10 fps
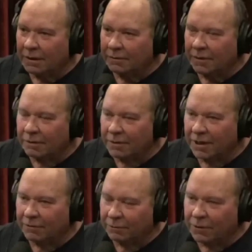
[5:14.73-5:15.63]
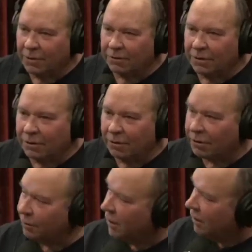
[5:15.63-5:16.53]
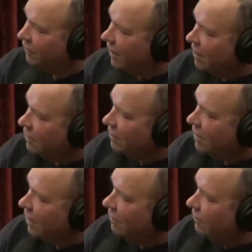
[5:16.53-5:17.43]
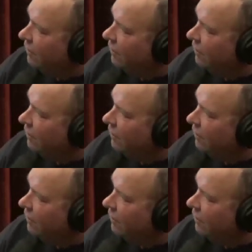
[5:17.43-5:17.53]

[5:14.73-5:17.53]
Because we have close to 250,000 fossils now.